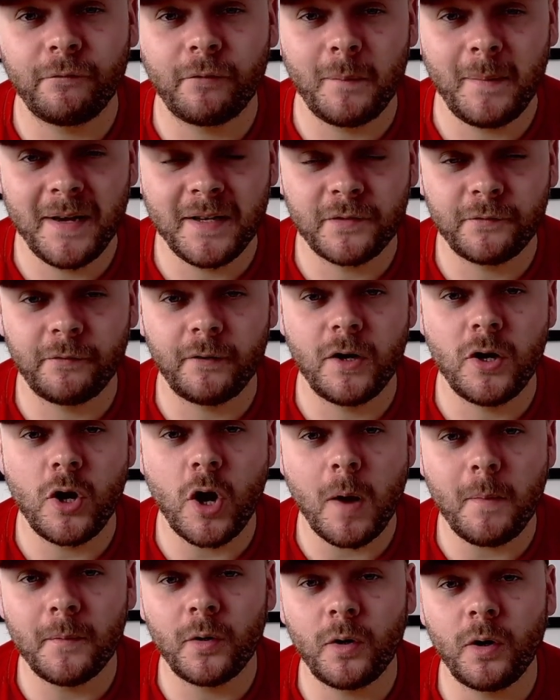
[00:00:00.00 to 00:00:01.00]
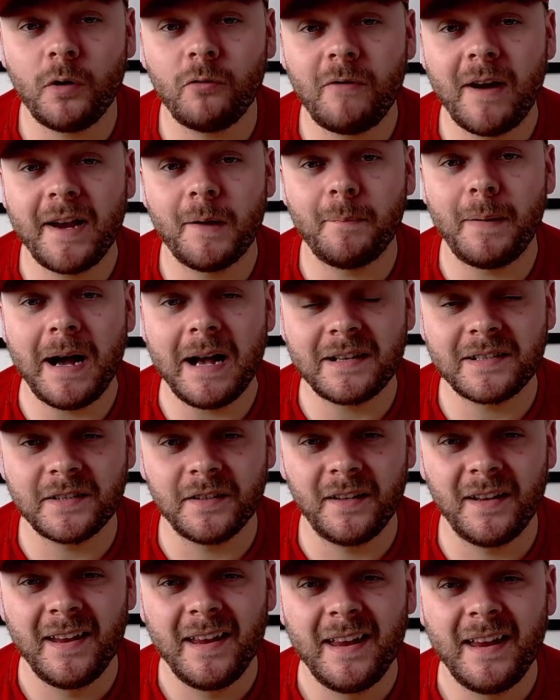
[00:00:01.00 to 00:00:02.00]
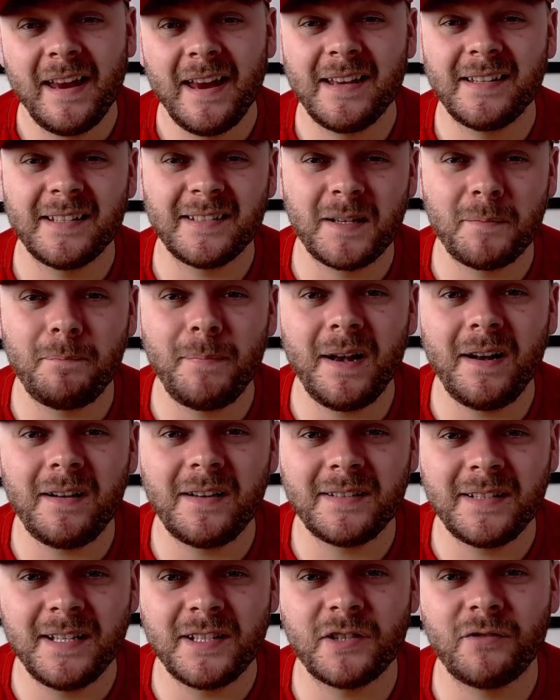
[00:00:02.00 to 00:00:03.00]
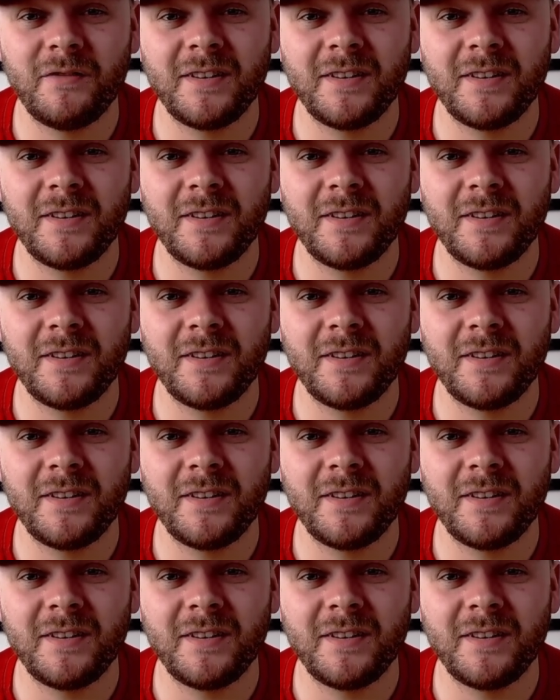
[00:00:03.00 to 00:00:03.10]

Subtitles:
from his phenomenal array of passing, is his ability to